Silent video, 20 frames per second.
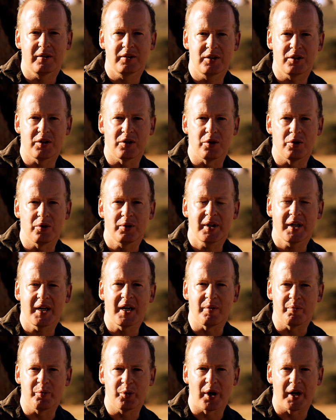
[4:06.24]
to
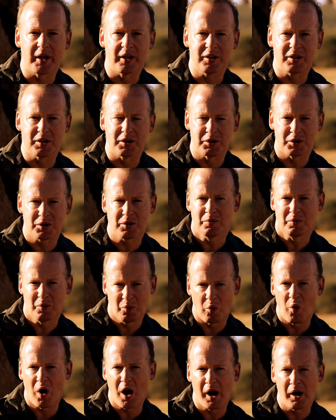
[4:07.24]
keep predators
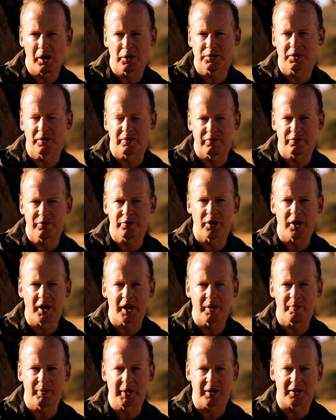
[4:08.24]
wild and
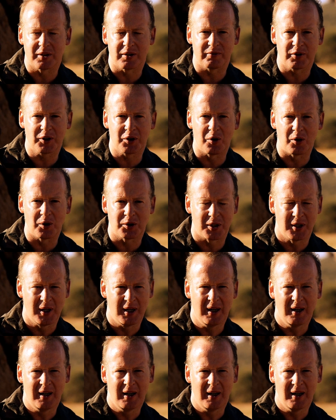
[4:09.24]
free, because of course